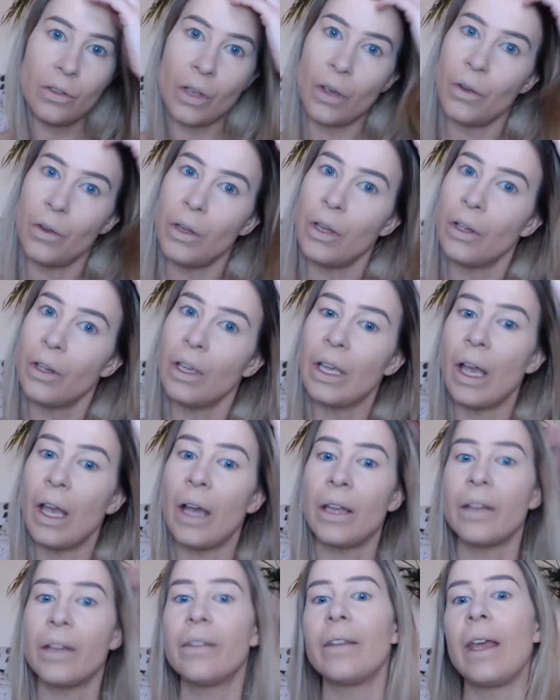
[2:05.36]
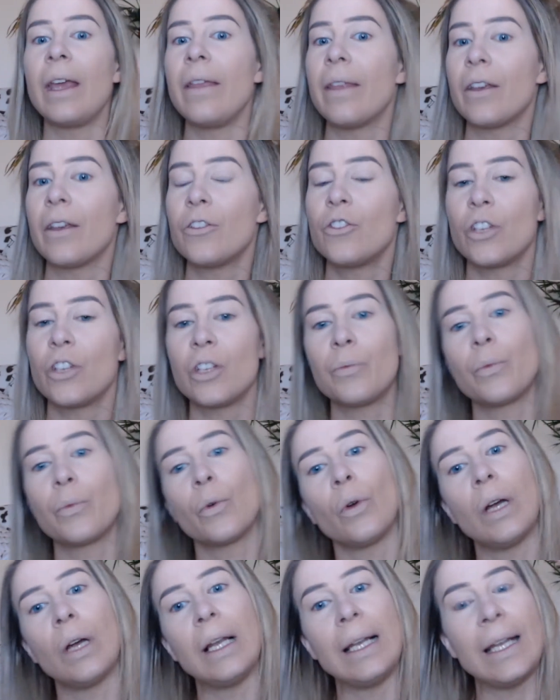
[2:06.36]
So you can kind of see that's just
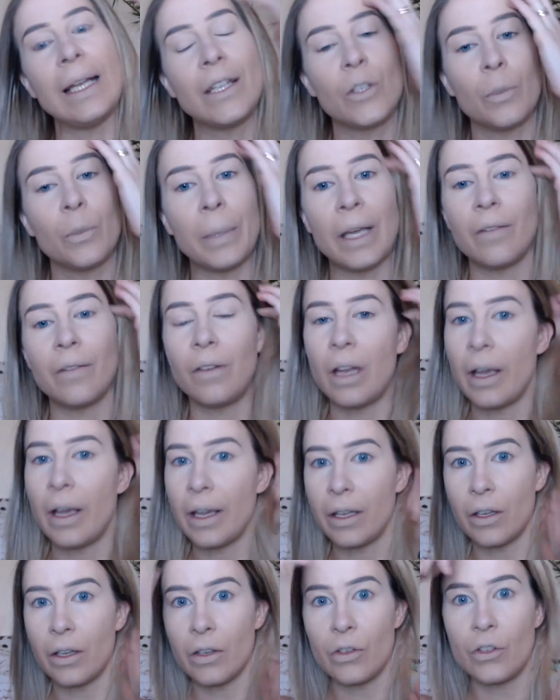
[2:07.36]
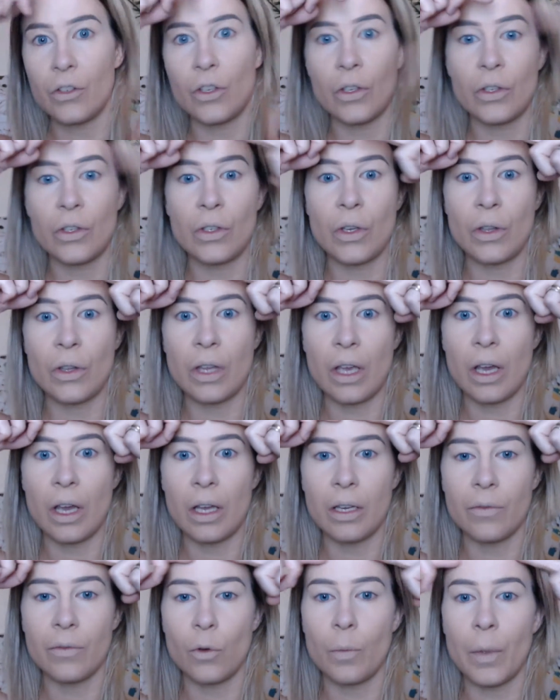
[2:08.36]
brought a little bit of lightness just to the
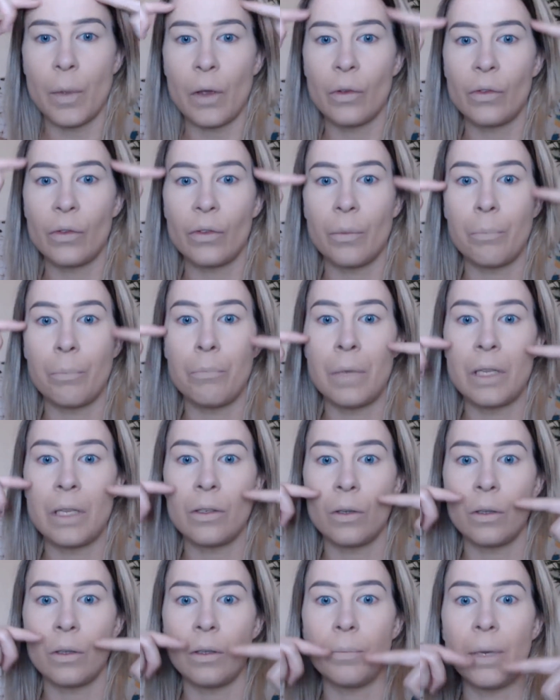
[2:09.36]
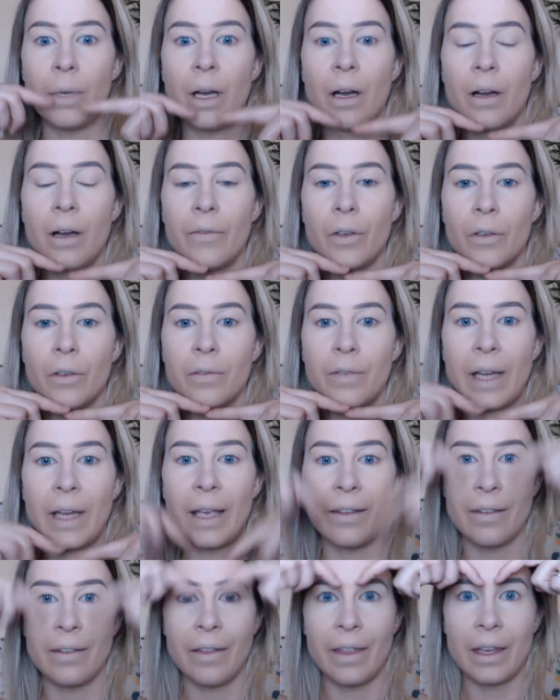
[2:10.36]
kind of almost middle part of your
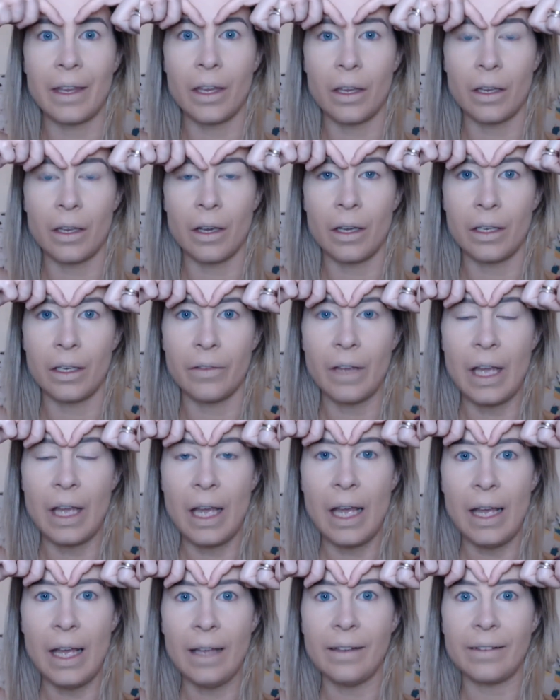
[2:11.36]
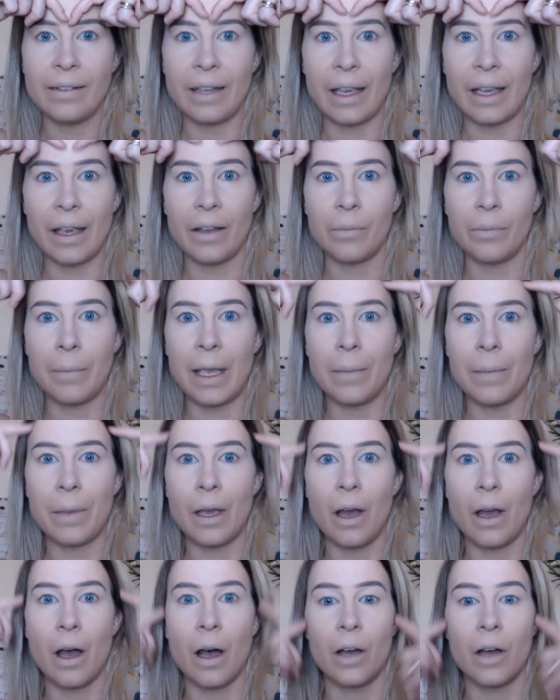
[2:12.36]
face. I think you kind of see it as
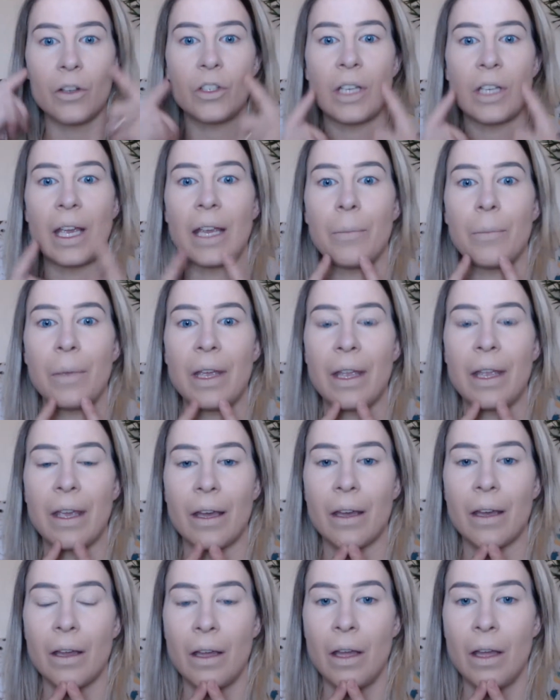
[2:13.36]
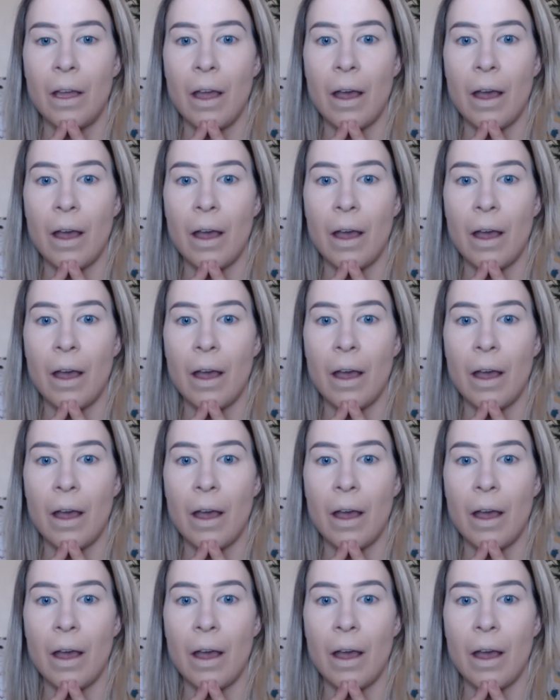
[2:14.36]
maybe a heart shape here.